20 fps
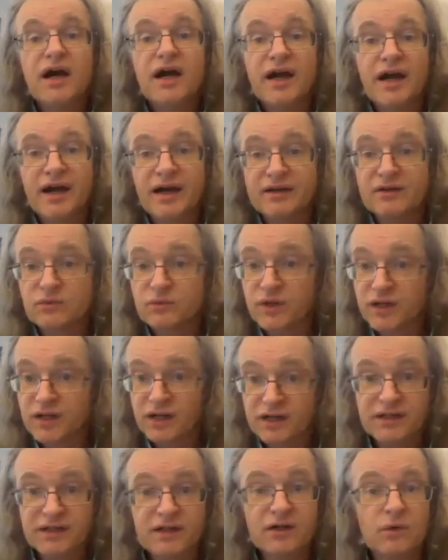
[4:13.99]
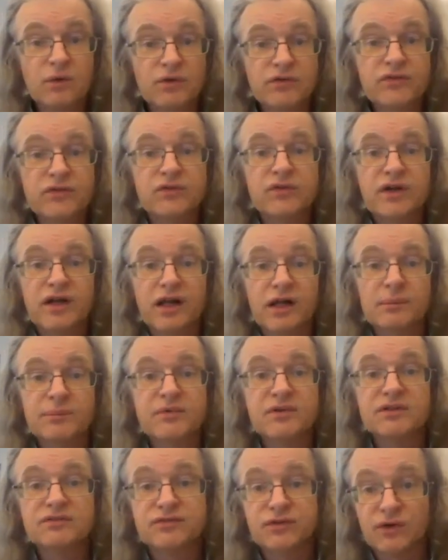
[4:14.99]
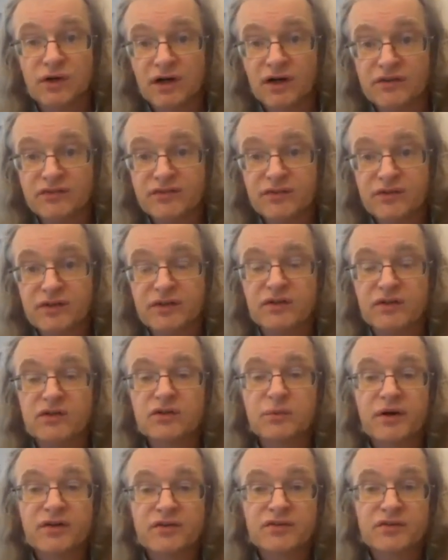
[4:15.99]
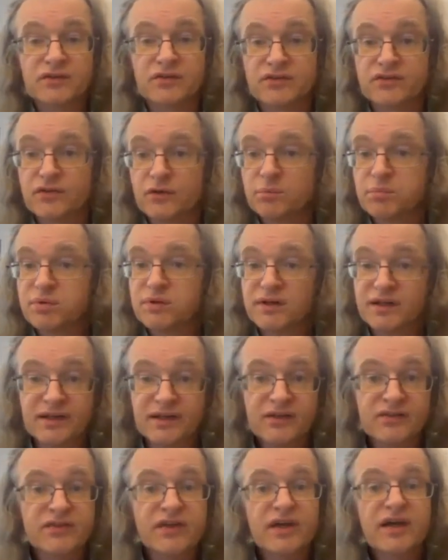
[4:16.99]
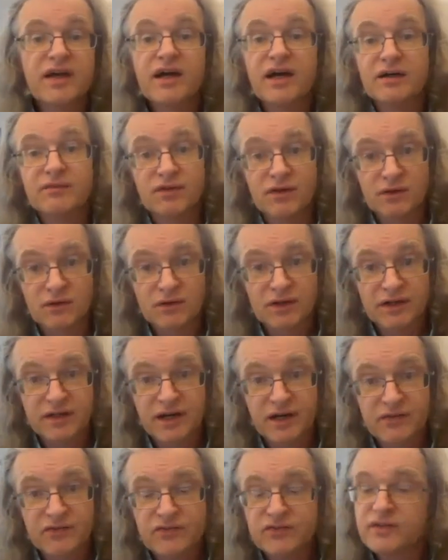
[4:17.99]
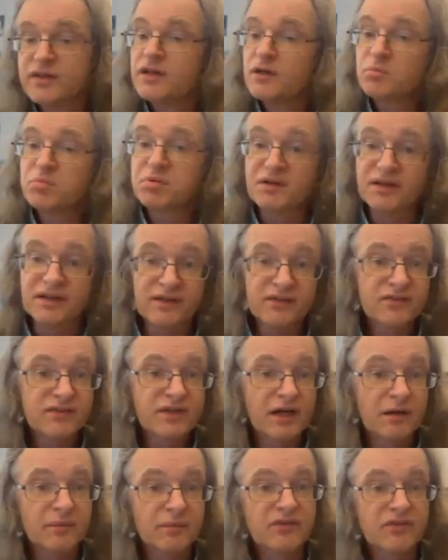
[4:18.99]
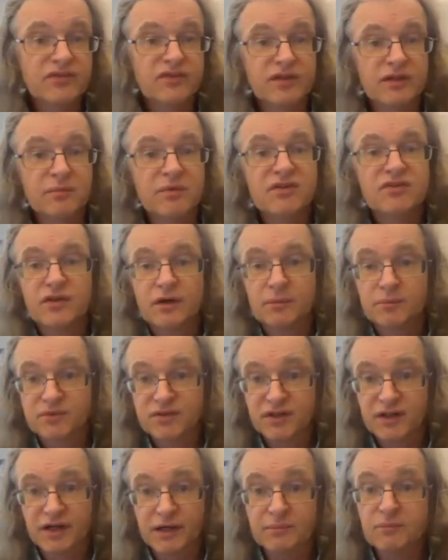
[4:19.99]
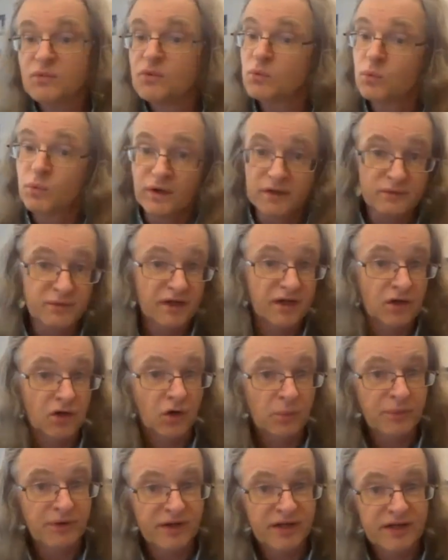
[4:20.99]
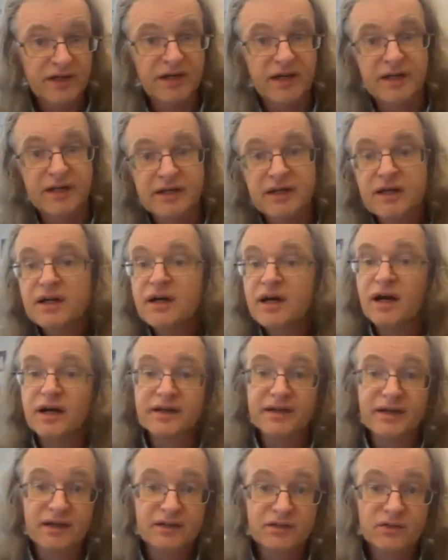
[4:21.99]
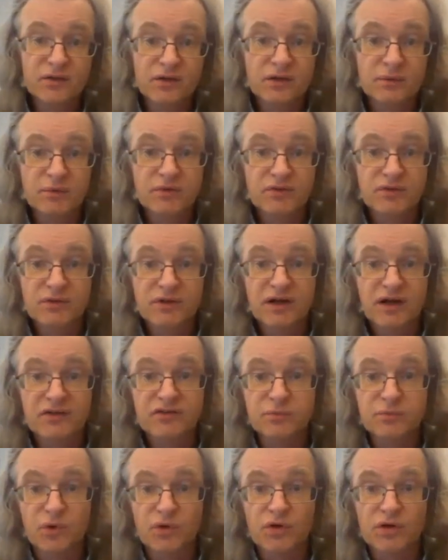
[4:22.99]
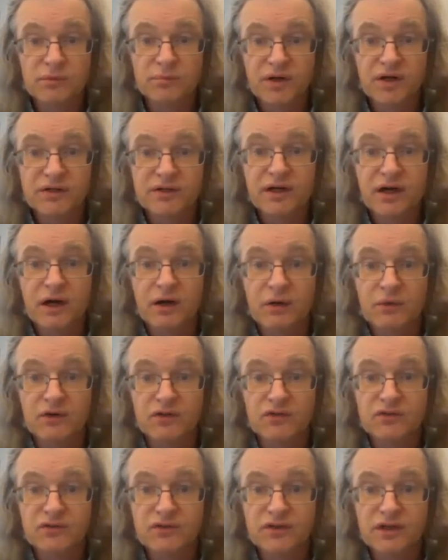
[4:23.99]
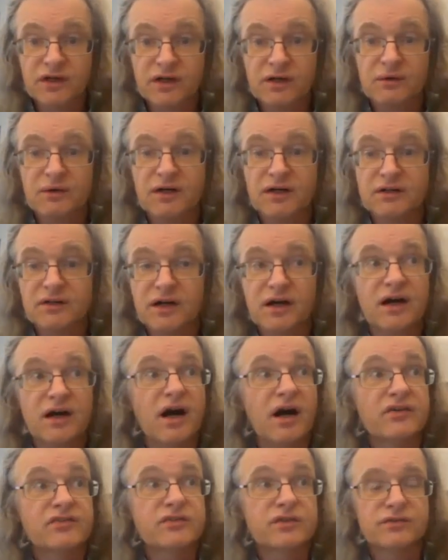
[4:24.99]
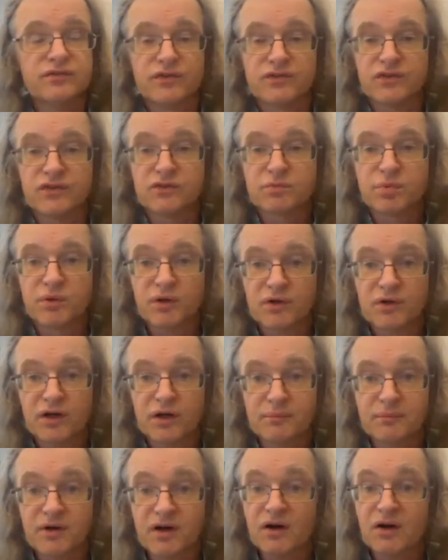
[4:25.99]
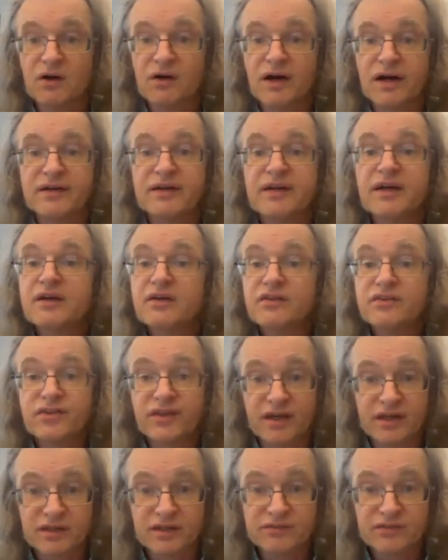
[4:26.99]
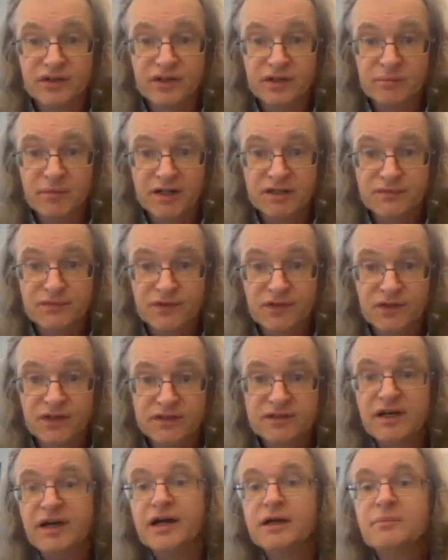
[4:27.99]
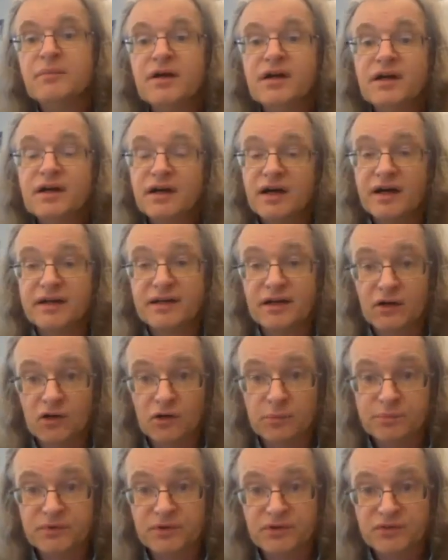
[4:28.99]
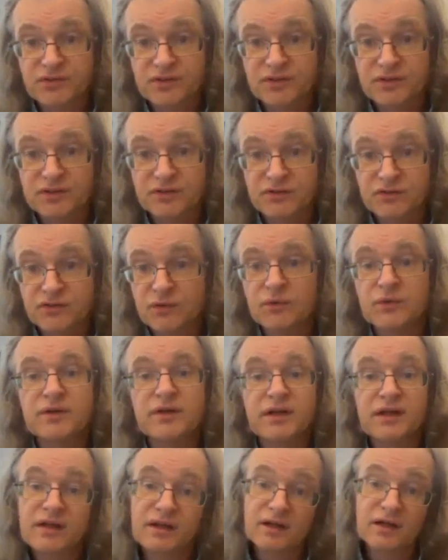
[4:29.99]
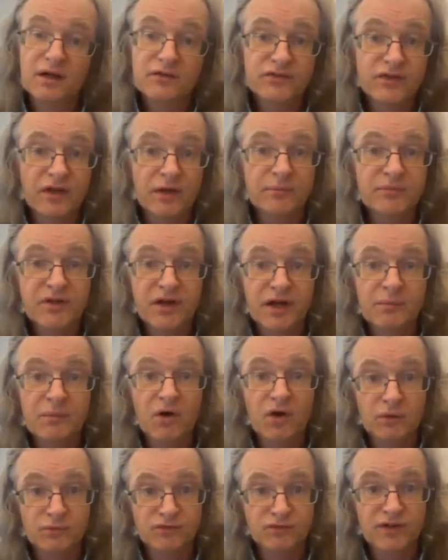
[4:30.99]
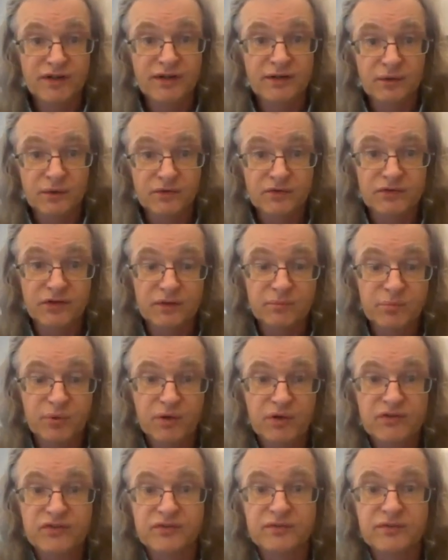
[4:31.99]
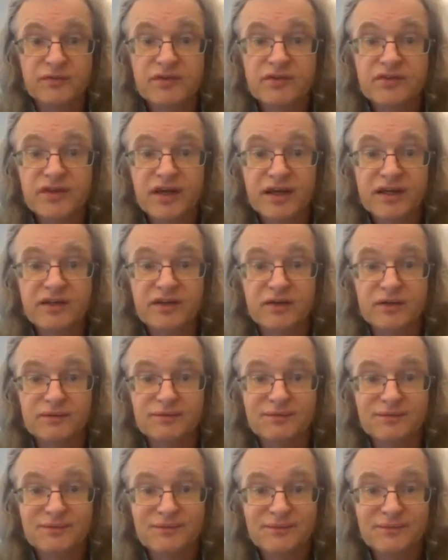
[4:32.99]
And we are here also to help you for answering your questions. So please have a look at us. Please come and see me sometime when we are open again, and I can talk with you guys more about our, our uh, astrophysics program. All right. Thank you very much for your time, and I hope to see you soon, sometime, hopefully also in person. Thank you.